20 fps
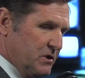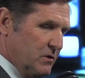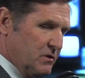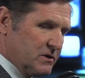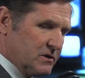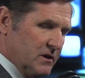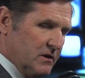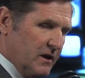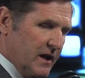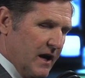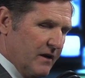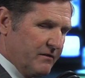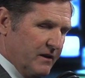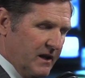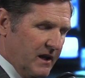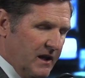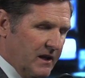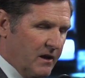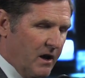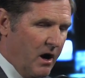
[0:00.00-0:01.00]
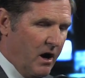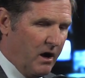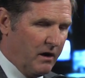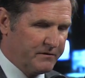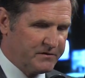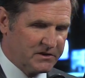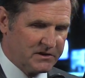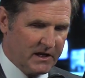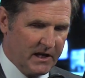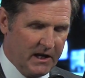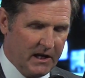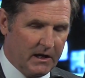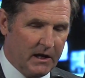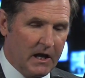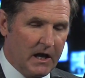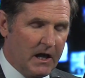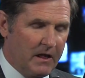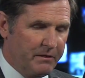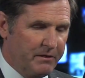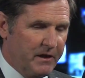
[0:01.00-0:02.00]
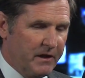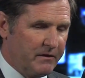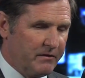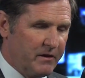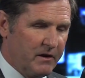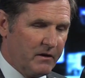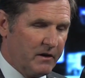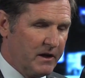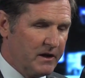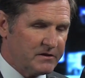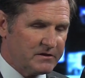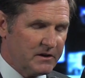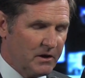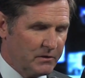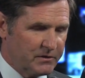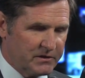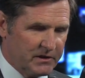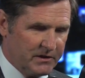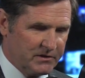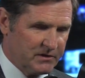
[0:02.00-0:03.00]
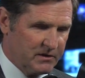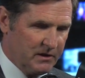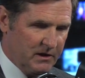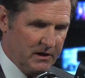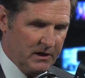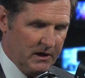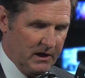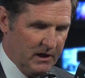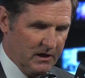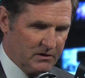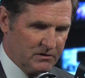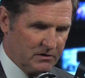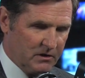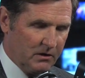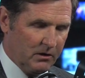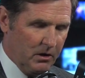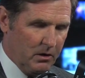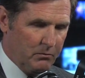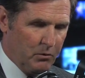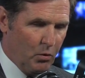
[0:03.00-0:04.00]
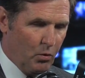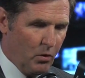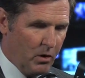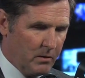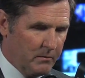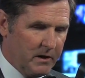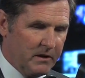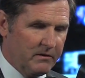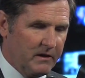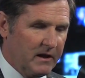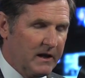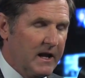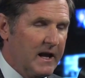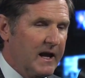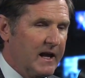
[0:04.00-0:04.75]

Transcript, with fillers: You still have Inhofe saying that there is no such thing as global warming. That